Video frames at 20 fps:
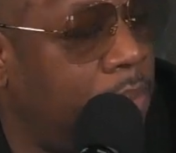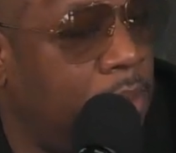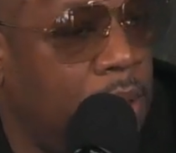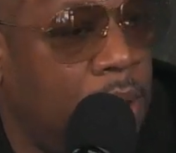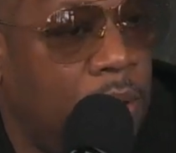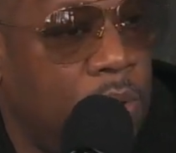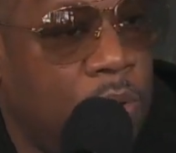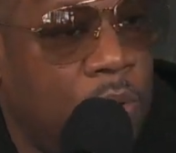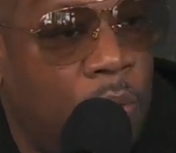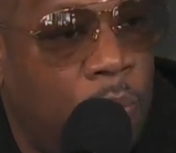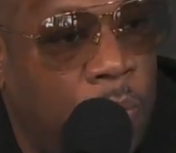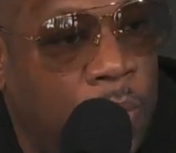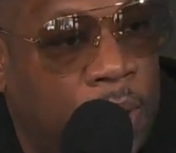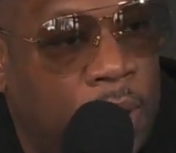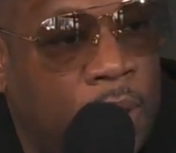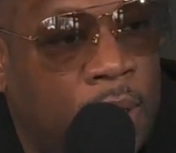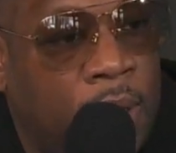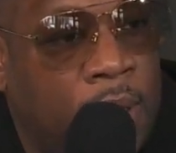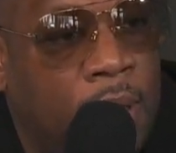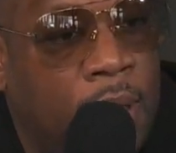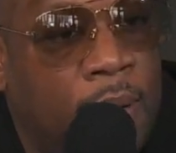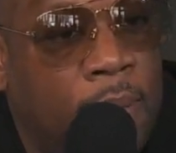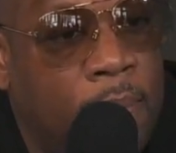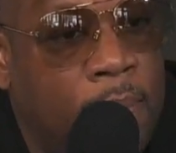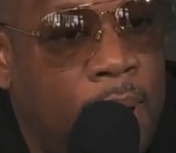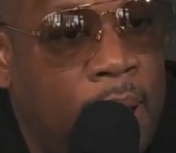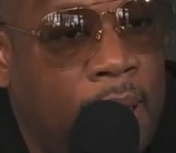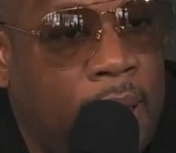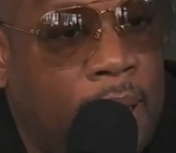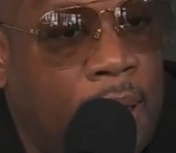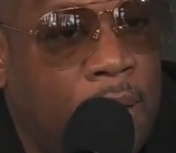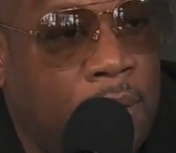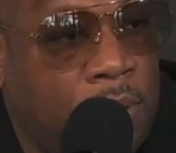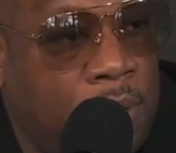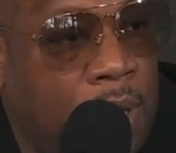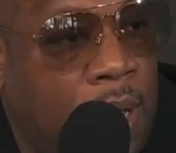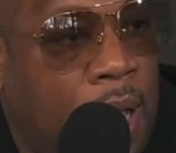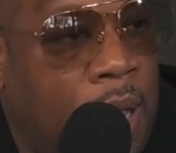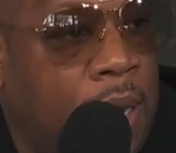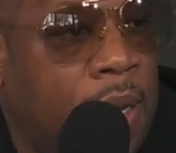Mm-hmm. So if we could get them back
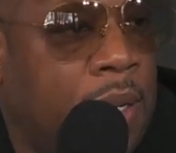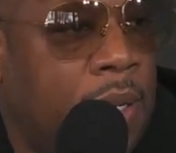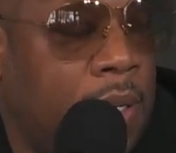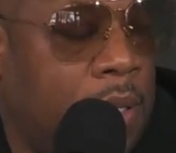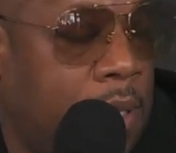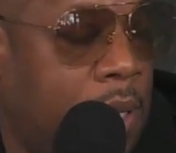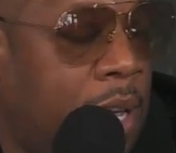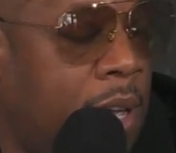outside in a